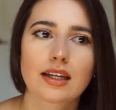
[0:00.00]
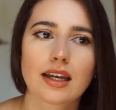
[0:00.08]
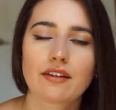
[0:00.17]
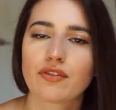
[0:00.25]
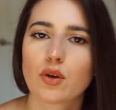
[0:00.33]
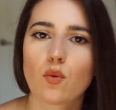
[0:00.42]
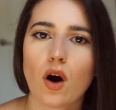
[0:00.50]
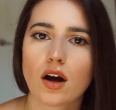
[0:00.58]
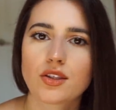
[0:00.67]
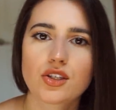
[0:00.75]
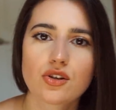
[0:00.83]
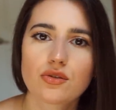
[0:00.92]
If you
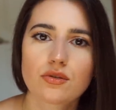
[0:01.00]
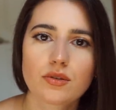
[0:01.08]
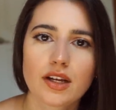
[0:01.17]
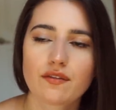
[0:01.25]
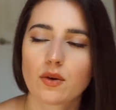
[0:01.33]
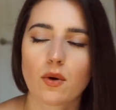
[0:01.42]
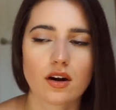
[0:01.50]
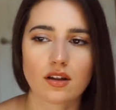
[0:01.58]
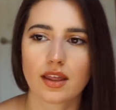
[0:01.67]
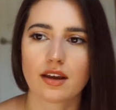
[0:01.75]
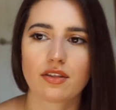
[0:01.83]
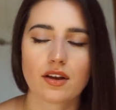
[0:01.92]
want to
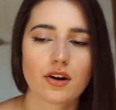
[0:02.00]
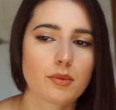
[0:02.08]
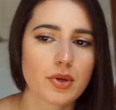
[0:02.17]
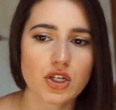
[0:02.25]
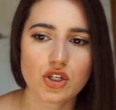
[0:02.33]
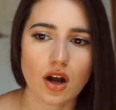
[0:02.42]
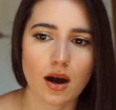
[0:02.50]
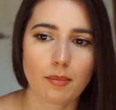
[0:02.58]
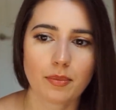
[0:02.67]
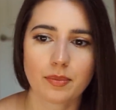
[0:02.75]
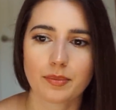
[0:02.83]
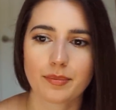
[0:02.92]
like therapy shop,